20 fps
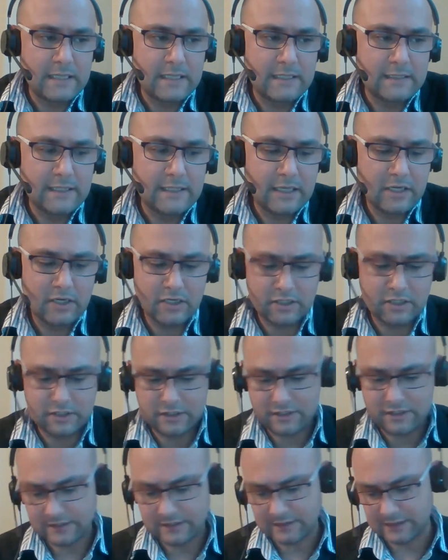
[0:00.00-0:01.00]

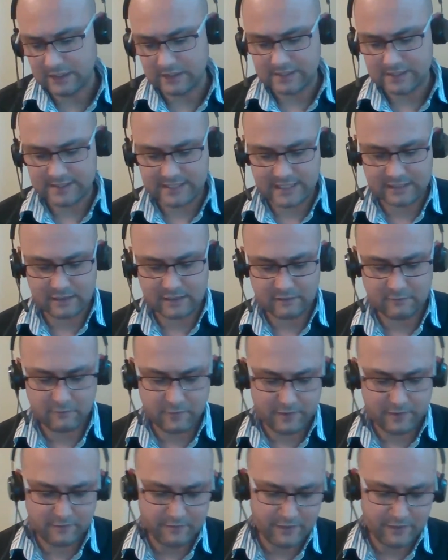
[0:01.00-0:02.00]
there's set of
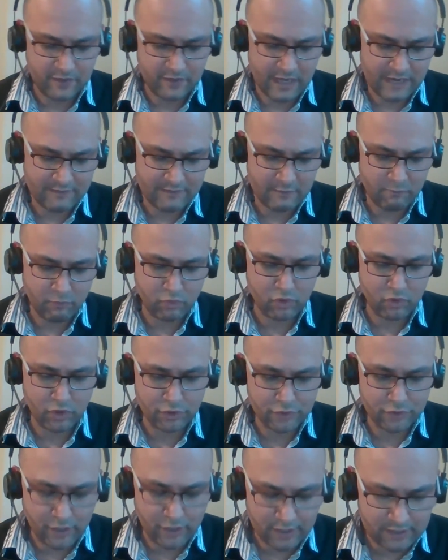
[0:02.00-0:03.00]
when you have a
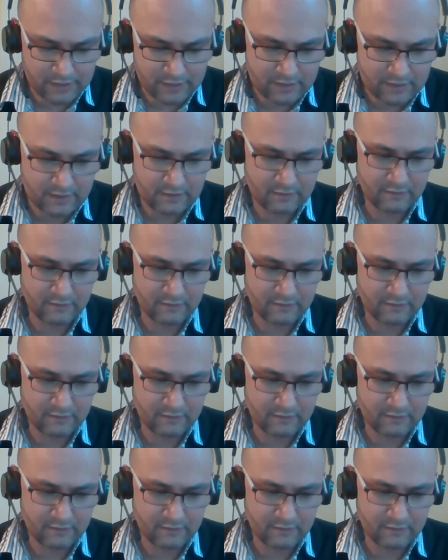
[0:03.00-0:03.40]
product,